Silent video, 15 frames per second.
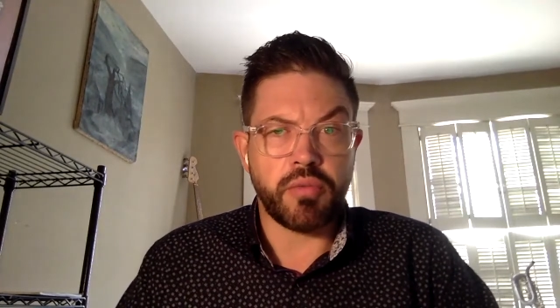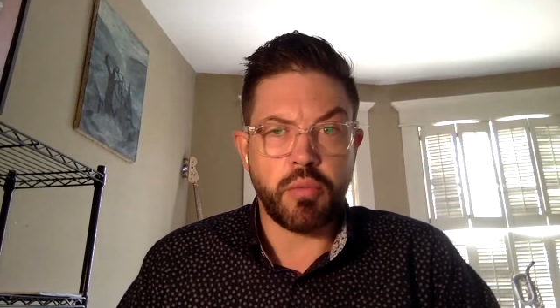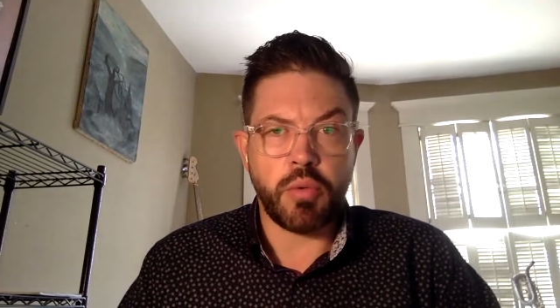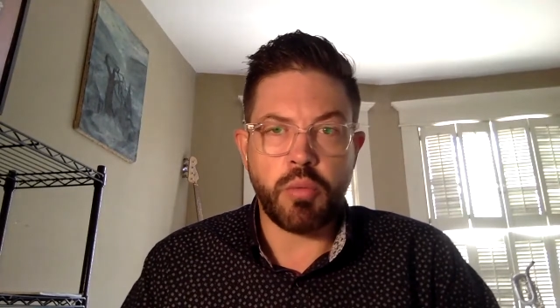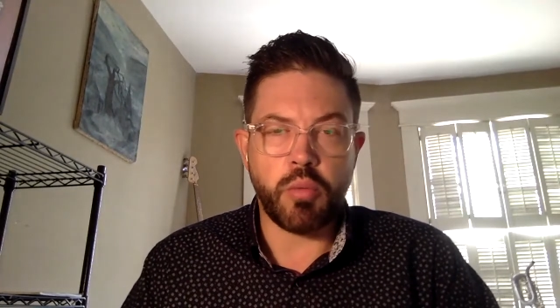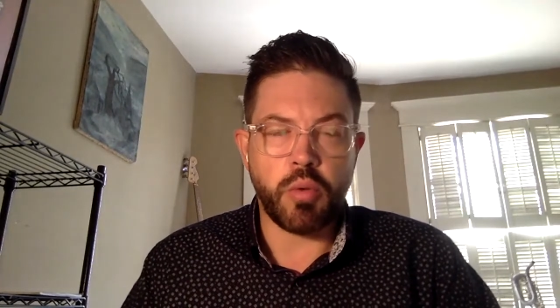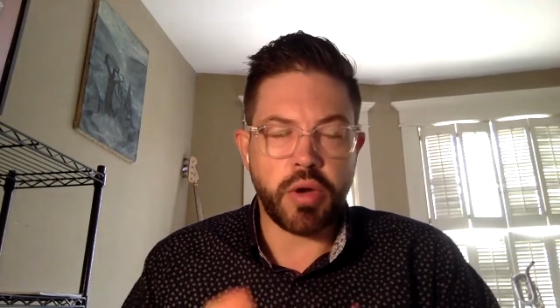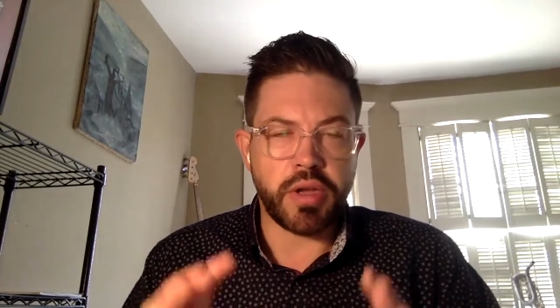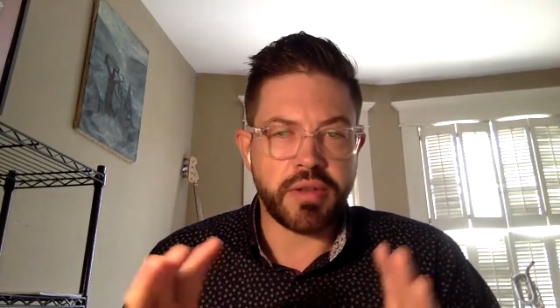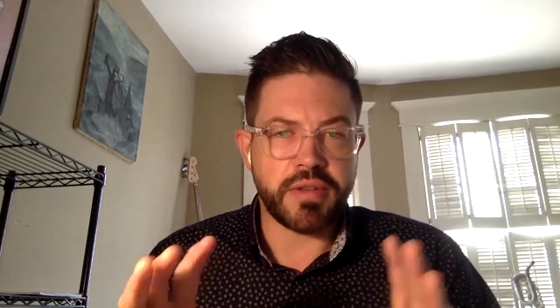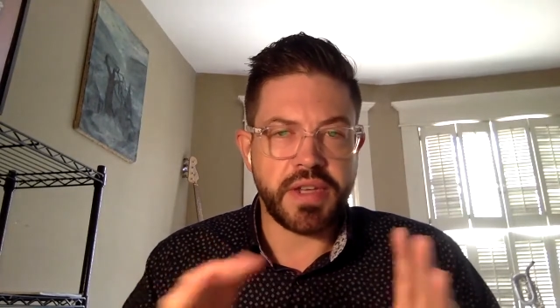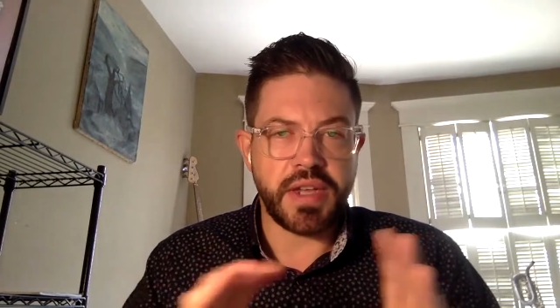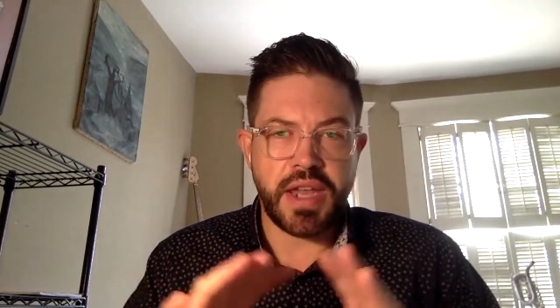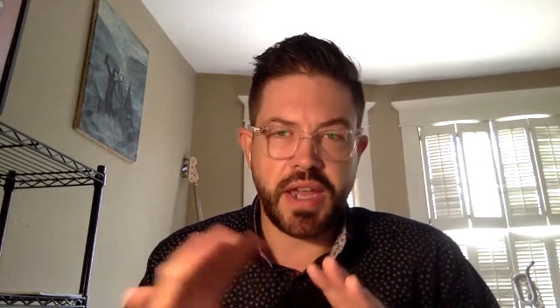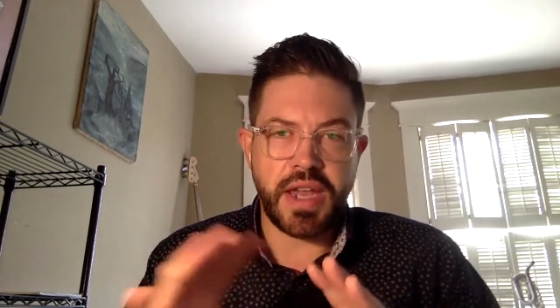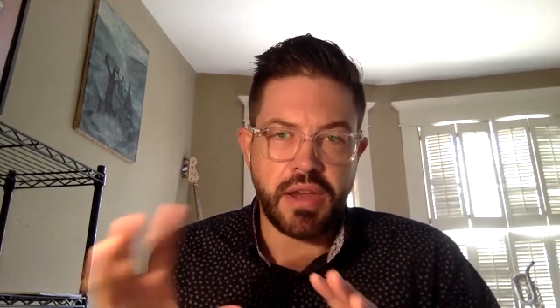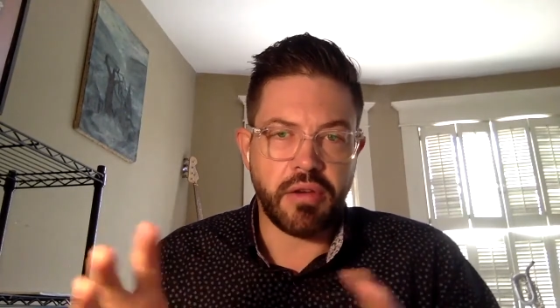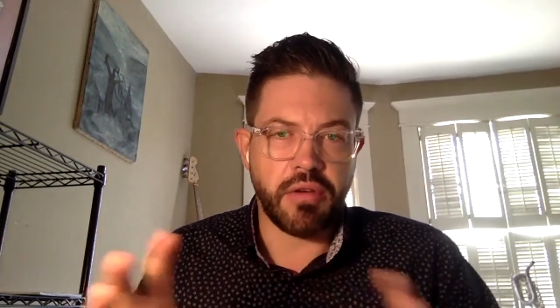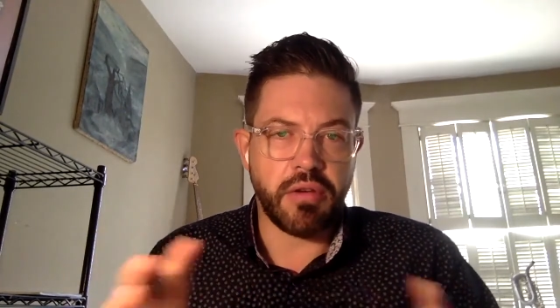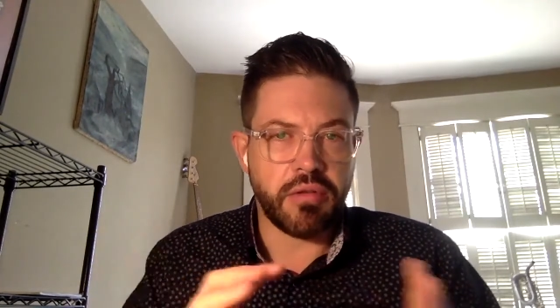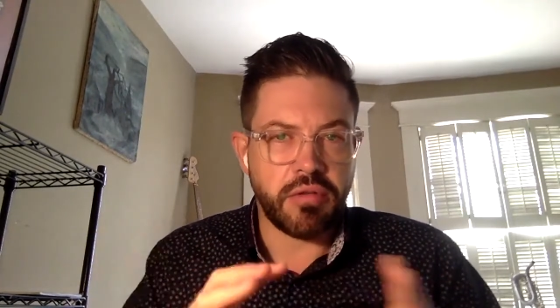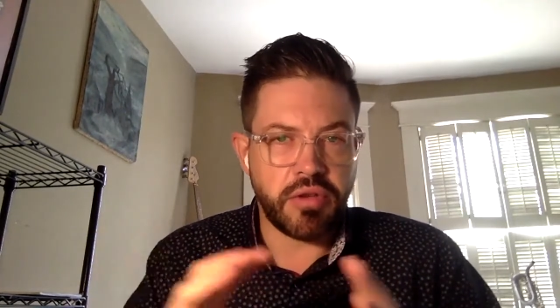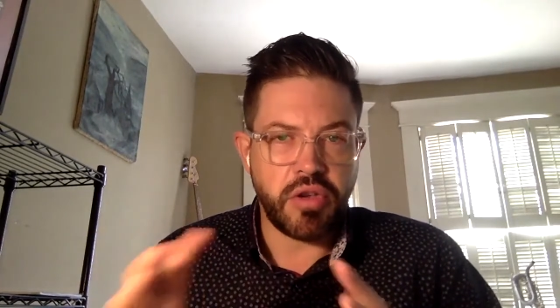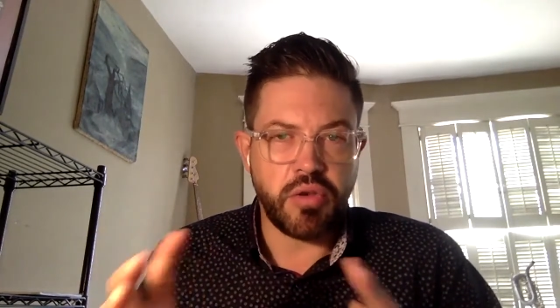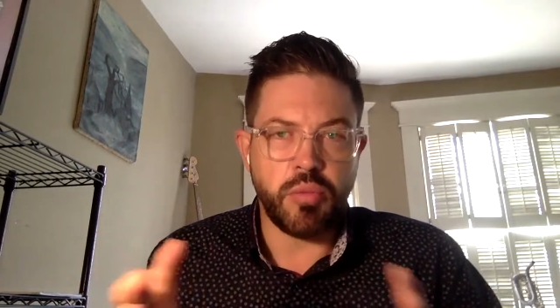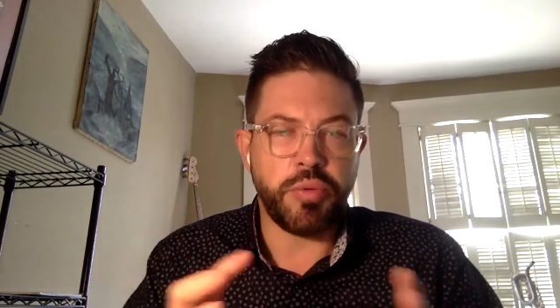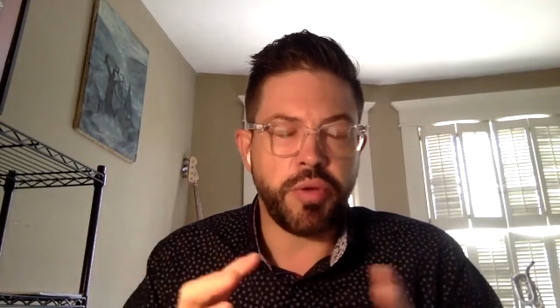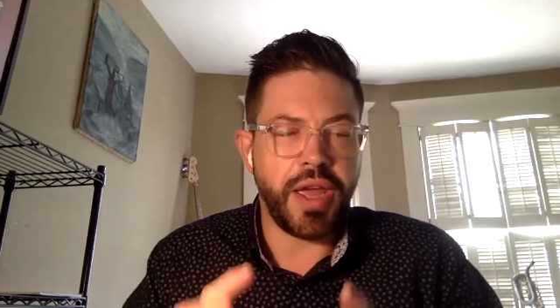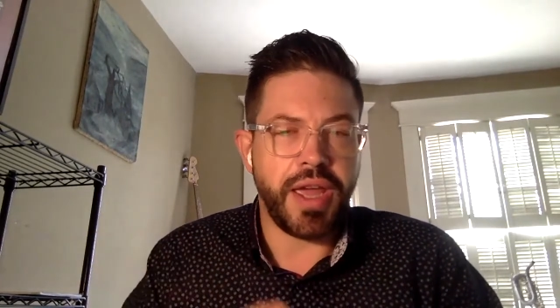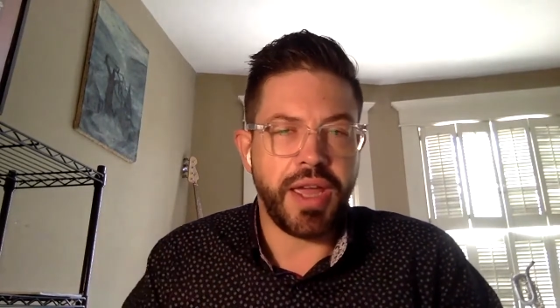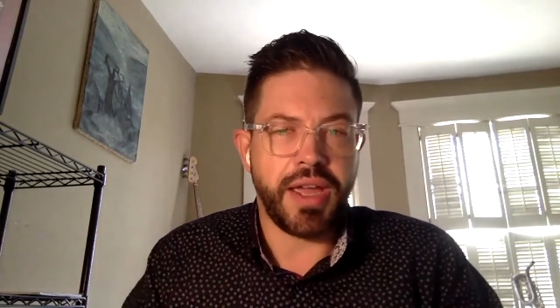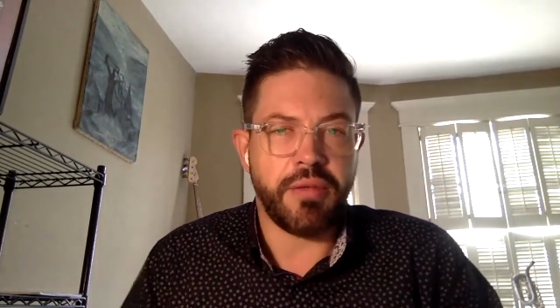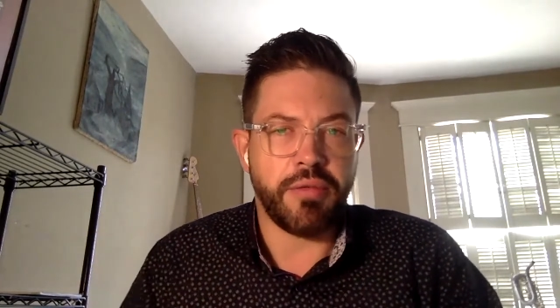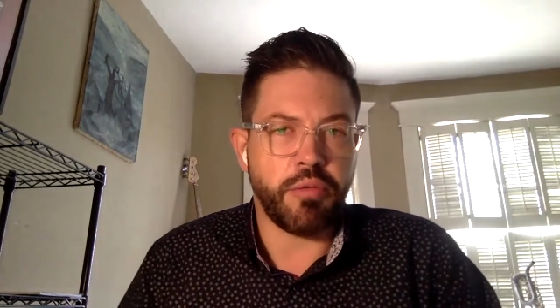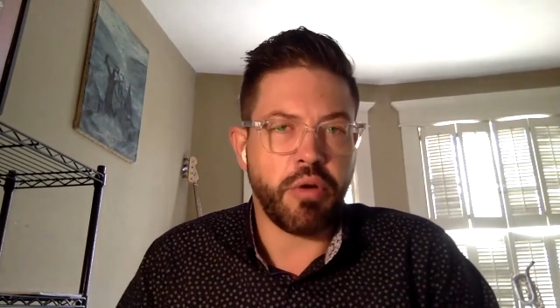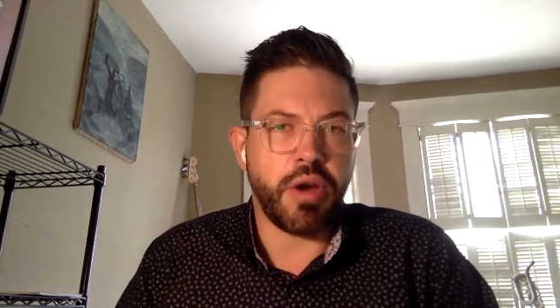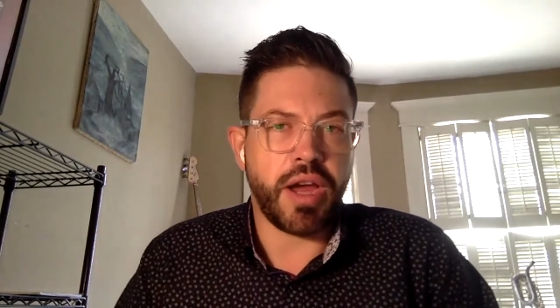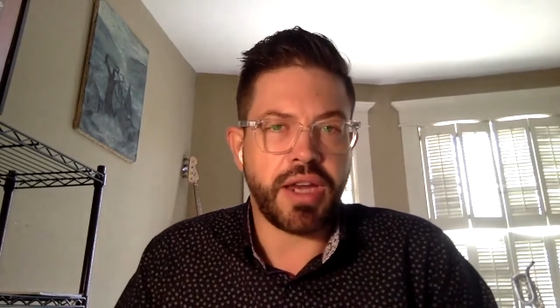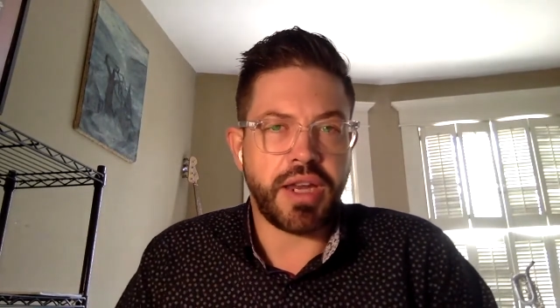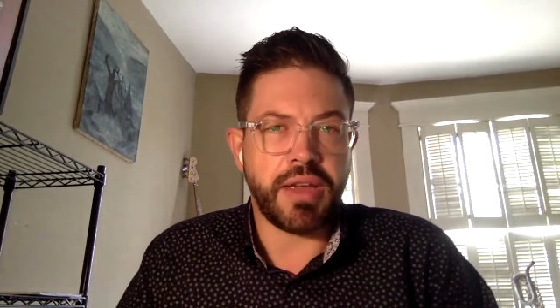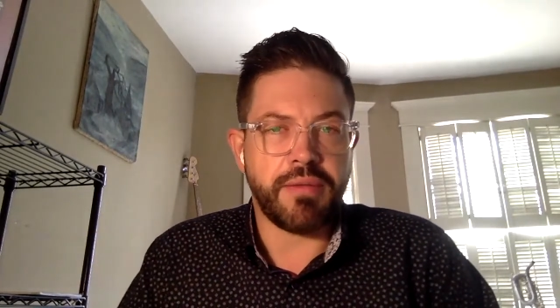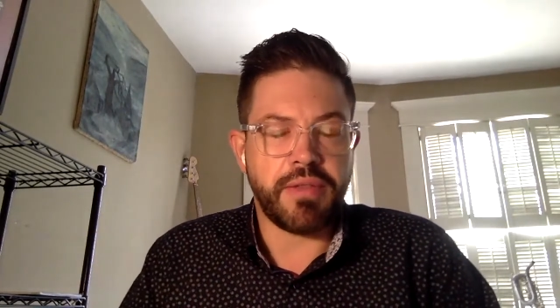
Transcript: we want to hear you playing a variety of